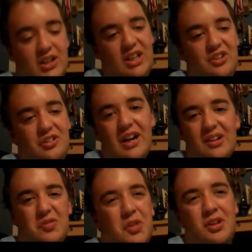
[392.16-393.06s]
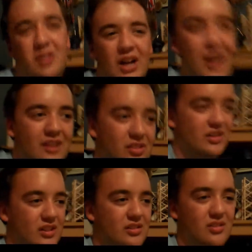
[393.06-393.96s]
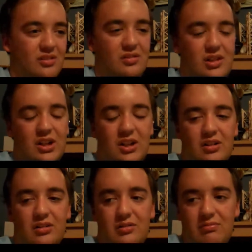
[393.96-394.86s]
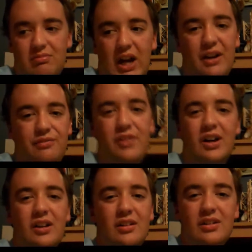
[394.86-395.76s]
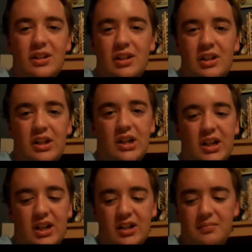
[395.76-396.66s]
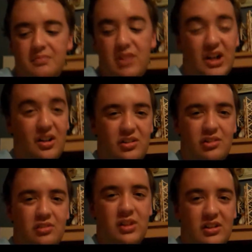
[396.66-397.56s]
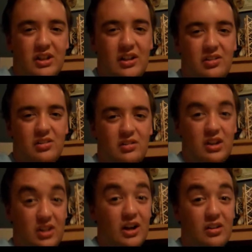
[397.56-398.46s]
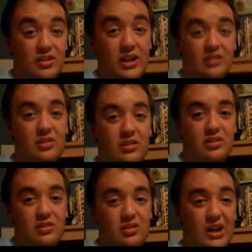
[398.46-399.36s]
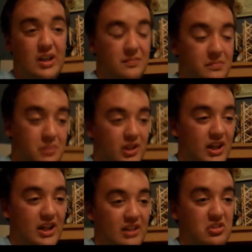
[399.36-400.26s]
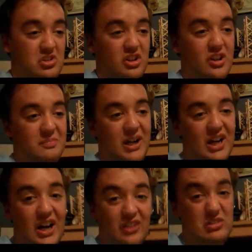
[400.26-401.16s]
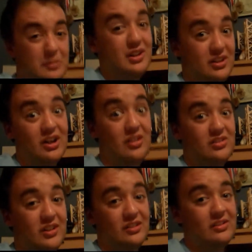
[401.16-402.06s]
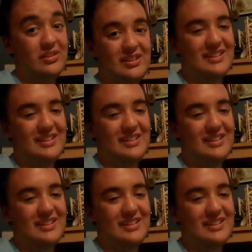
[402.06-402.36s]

interact with you guys and you know have fun. Um, Rare to suggest guitar songs so I can play and show off my awesome guitar skills.